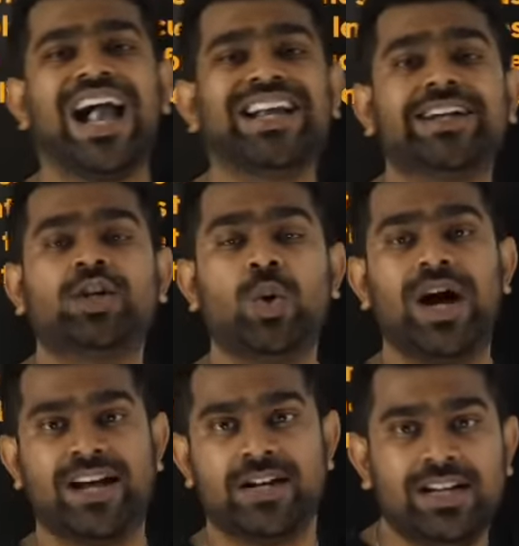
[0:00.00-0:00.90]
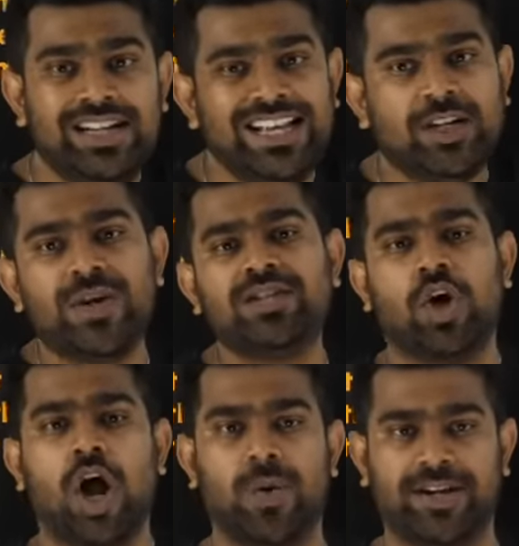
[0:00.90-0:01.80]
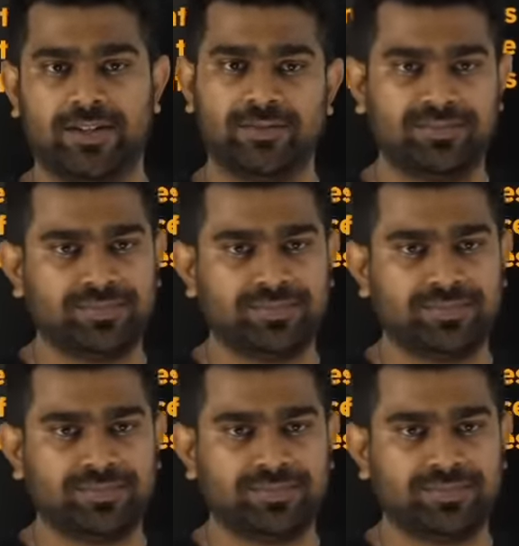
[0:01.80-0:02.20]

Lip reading: added to a liquid solvent.